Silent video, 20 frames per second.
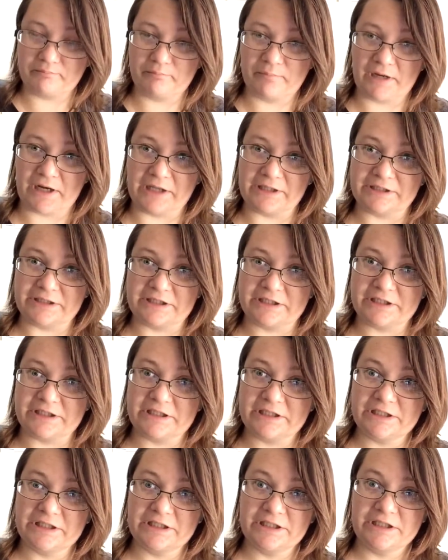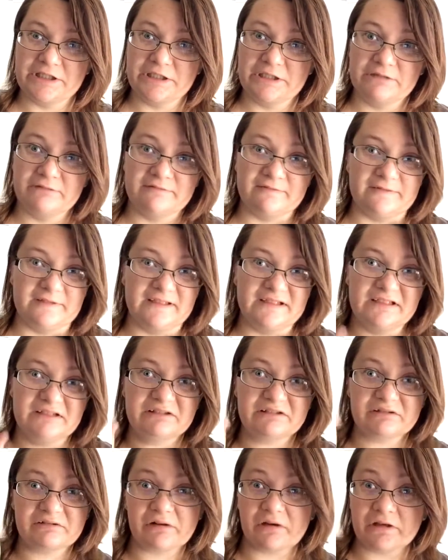but
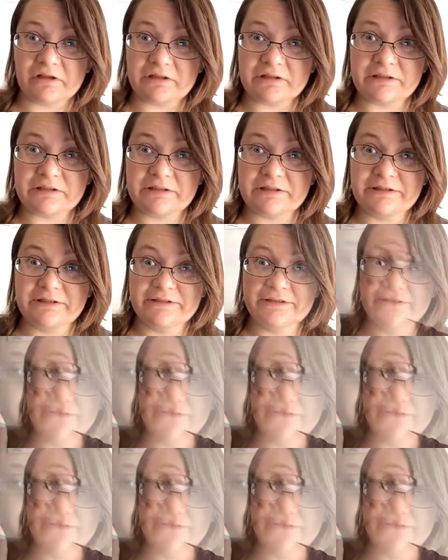fingers crossed.